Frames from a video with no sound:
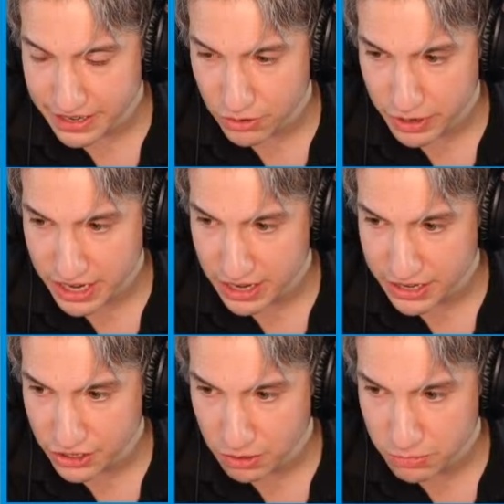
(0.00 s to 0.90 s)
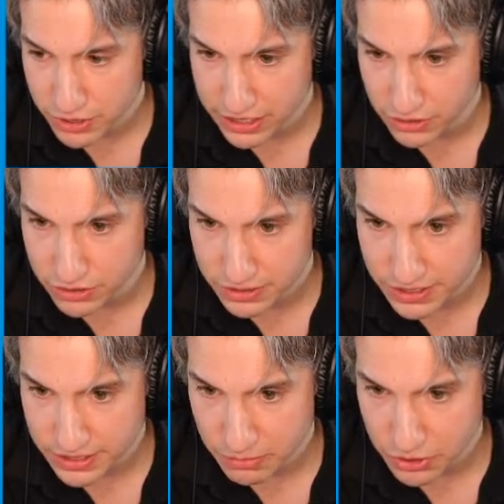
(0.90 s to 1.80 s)
the area, and number, I don't use
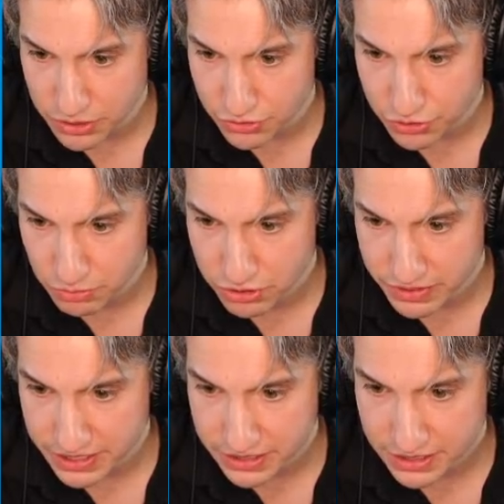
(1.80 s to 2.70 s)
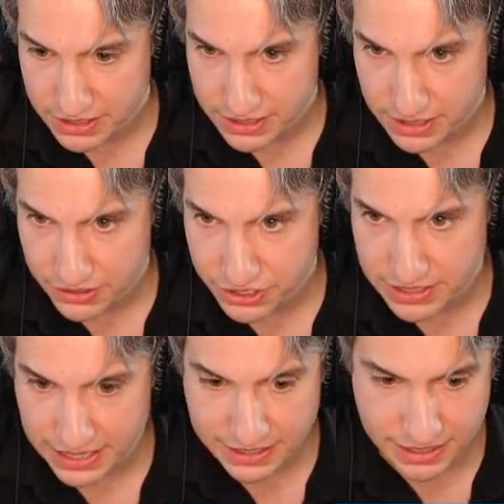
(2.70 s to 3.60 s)
it. I'm going to remove it
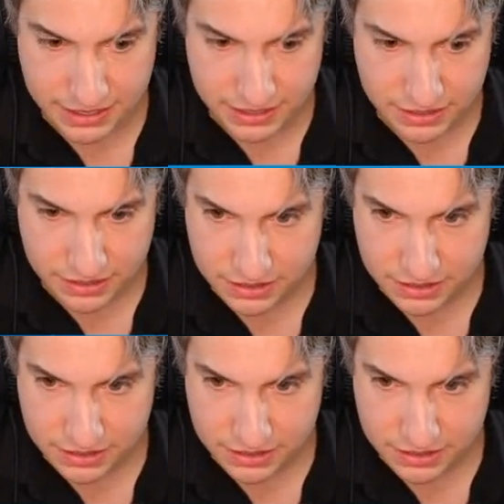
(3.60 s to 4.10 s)
just like this.